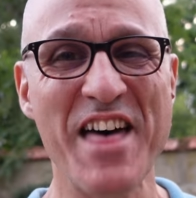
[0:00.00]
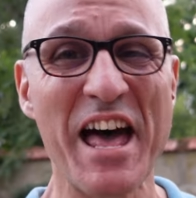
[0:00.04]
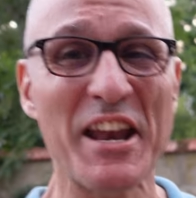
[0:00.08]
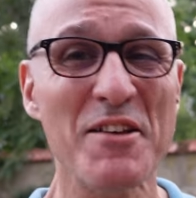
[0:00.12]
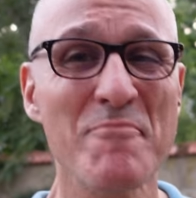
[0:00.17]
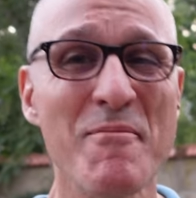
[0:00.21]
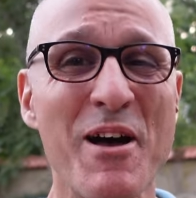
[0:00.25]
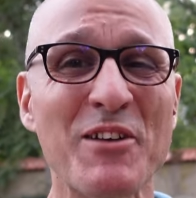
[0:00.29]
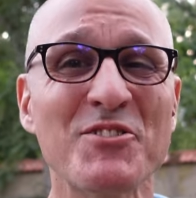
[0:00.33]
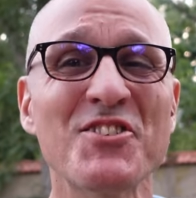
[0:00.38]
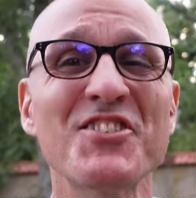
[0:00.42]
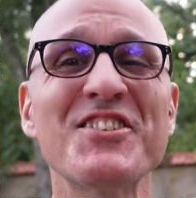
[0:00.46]
That
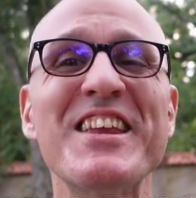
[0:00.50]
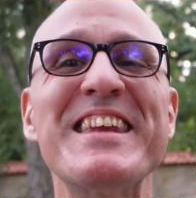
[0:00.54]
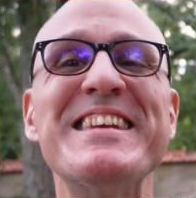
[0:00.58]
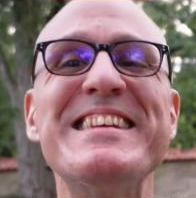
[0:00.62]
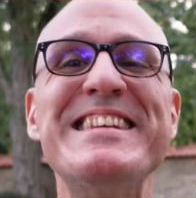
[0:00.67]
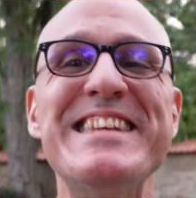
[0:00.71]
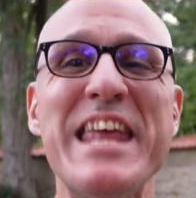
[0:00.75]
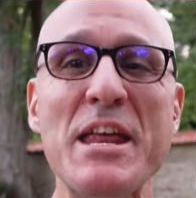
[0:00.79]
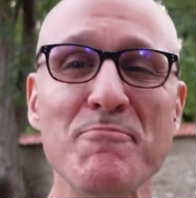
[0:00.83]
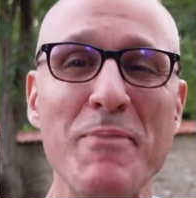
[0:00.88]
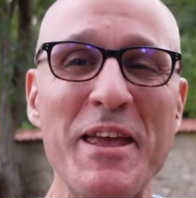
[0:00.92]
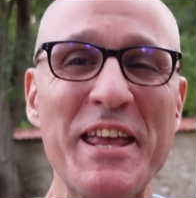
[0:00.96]
amounts to
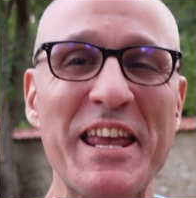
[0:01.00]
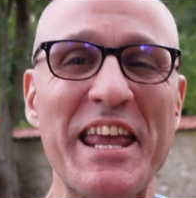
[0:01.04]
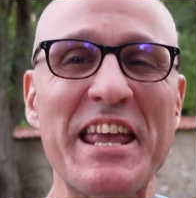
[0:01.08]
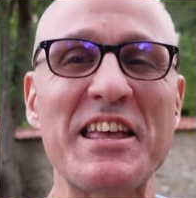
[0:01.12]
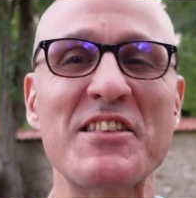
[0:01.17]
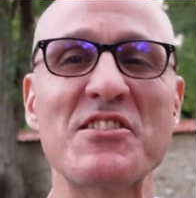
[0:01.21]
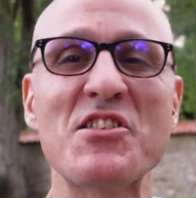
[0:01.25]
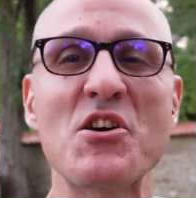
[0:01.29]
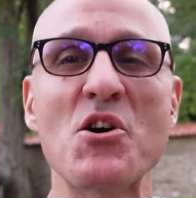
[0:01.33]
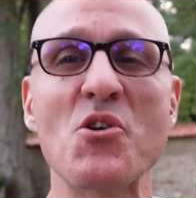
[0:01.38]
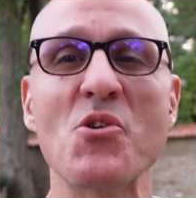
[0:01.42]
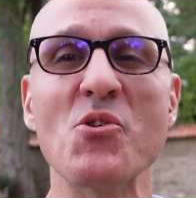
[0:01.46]

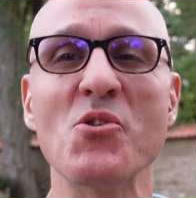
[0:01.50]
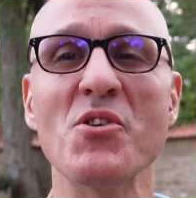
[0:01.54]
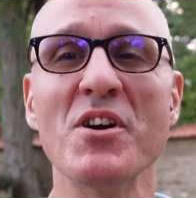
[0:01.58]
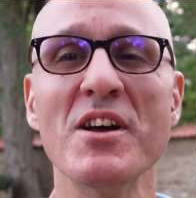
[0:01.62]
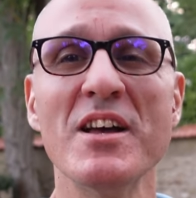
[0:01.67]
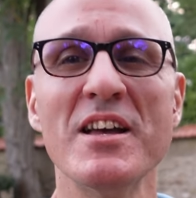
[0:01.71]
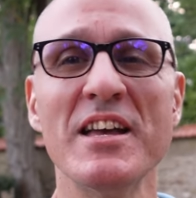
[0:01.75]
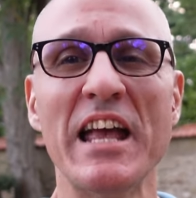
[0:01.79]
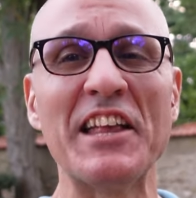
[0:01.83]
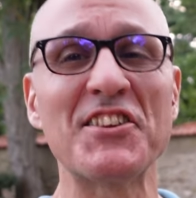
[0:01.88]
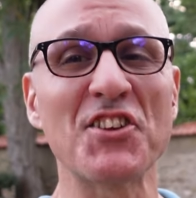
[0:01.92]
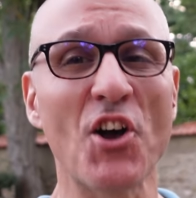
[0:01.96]
nitpicking though.
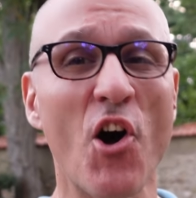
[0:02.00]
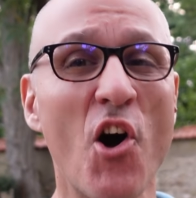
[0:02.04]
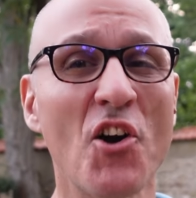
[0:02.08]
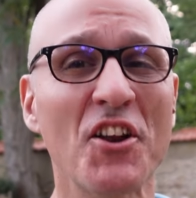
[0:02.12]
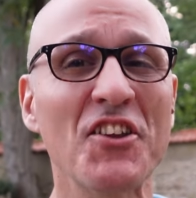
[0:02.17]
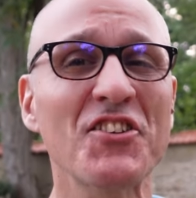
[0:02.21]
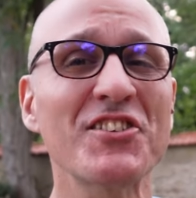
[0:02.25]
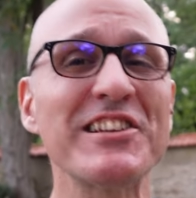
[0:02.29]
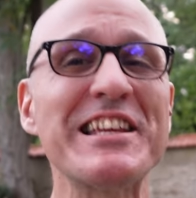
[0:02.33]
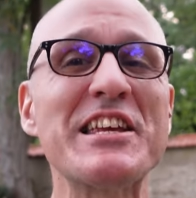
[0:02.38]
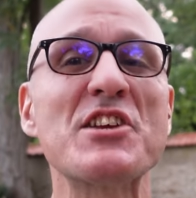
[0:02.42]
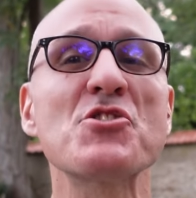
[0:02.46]
It's
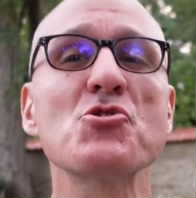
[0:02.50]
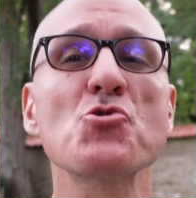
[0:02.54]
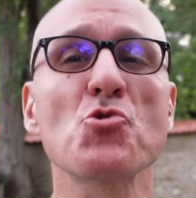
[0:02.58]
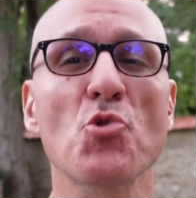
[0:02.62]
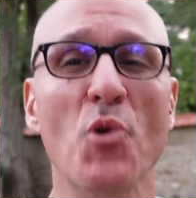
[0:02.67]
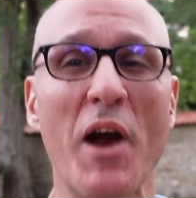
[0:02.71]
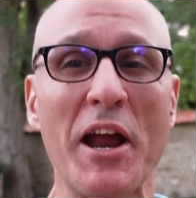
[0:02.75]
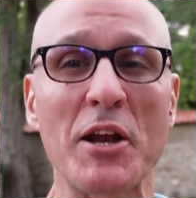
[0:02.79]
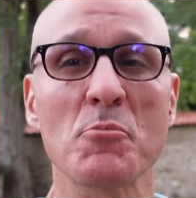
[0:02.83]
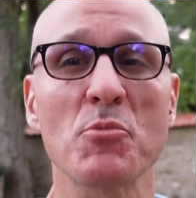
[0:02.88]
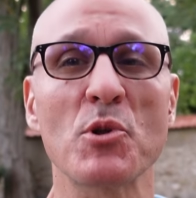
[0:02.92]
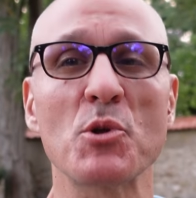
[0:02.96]
honestly
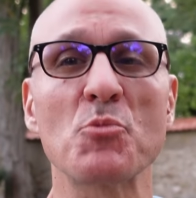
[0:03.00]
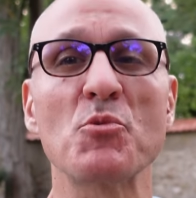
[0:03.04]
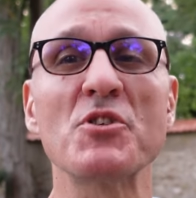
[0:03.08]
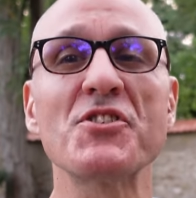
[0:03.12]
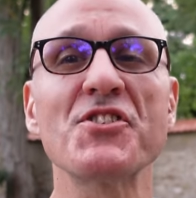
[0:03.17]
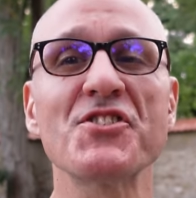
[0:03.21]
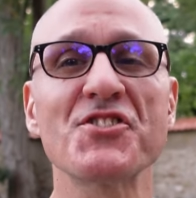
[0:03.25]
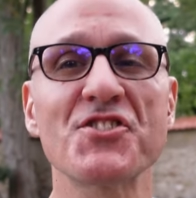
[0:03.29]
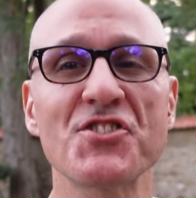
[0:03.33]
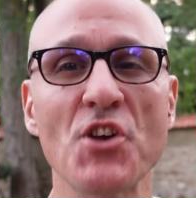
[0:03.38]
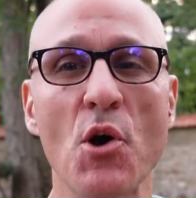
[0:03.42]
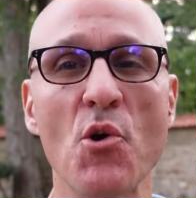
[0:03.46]
incredible what
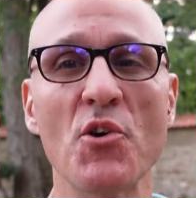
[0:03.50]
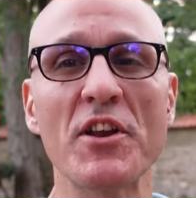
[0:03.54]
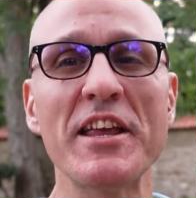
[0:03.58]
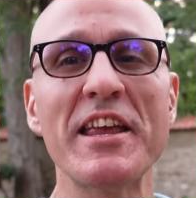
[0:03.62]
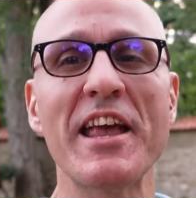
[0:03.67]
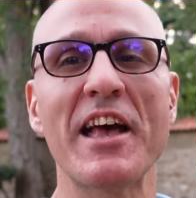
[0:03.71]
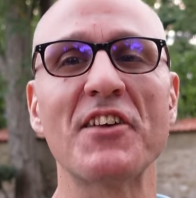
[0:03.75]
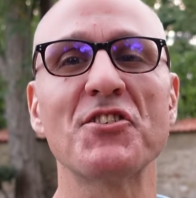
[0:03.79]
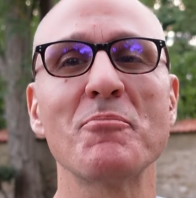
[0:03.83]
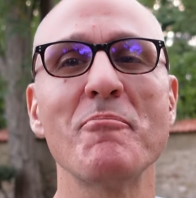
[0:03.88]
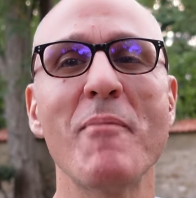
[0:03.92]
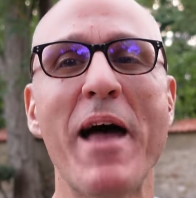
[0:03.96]
Sony
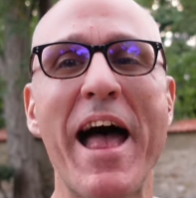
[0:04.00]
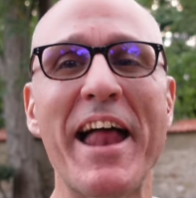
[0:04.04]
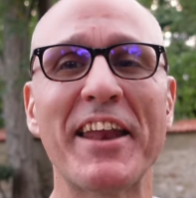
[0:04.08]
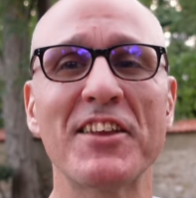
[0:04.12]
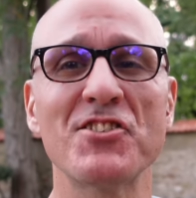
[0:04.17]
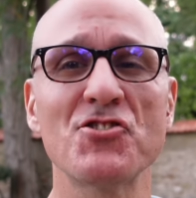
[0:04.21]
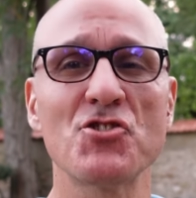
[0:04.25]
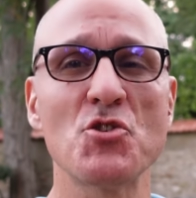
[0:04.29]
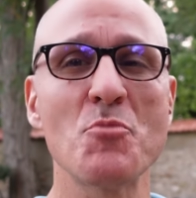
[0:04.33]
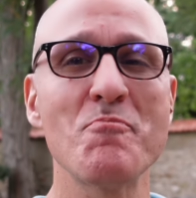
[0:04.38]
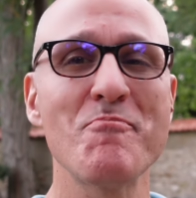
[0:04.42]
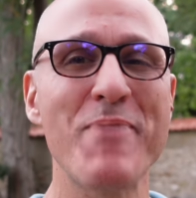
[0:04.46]
has
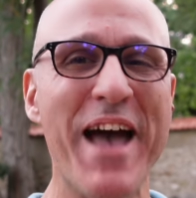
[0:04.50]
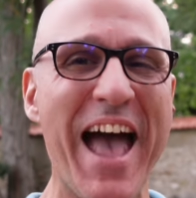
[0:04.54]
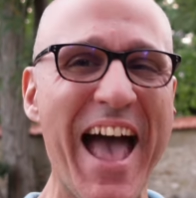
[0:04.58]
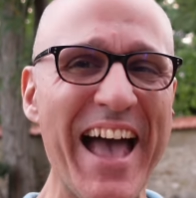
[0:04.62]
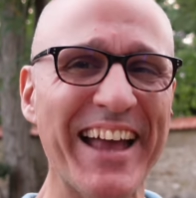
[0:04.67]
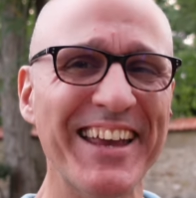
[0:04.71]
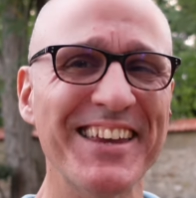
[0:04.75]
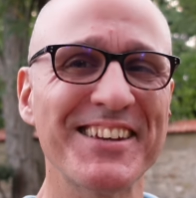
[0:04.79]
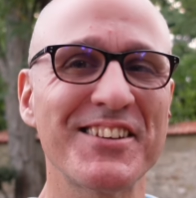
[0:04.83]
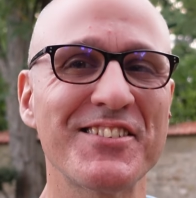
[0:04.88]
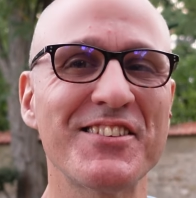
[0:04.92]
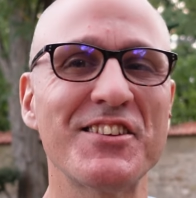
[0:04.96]
managed to
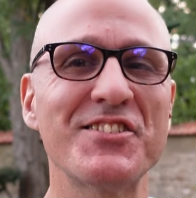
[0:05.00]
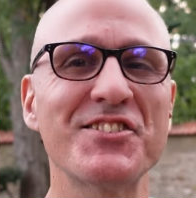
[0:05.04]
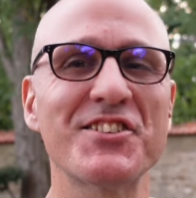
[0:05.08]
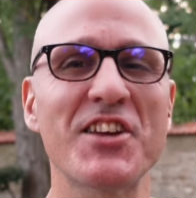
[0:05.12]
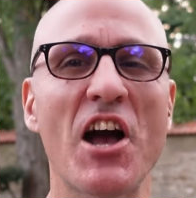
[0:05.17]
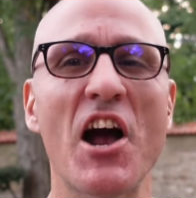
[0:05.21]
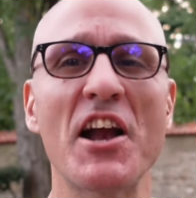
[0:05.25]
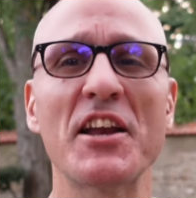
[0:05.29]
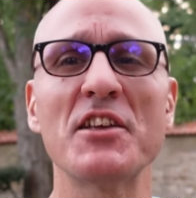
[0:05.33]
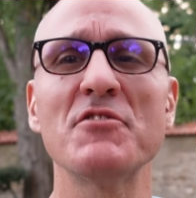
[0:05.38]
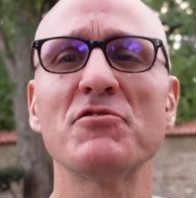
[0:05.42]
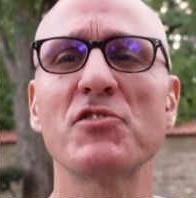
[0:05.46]
pack into this
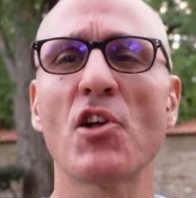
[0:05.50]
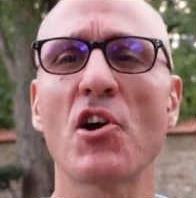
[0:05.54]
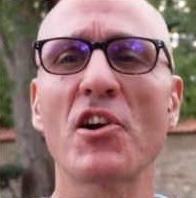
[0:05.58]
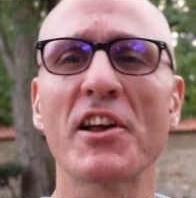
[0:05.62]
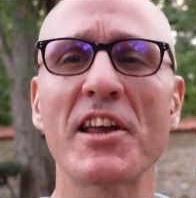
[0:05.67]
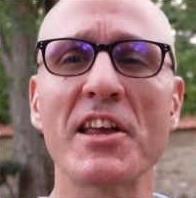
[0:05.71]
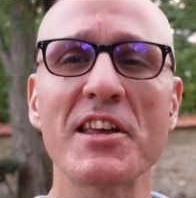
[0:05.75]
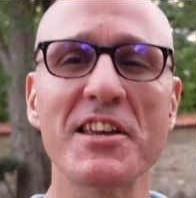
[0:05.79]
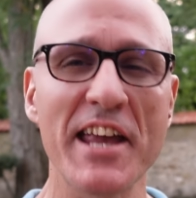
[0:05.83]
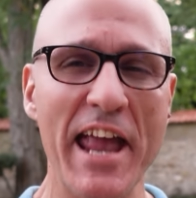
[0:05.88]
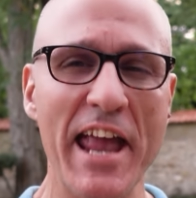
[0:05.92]
tiny vlogging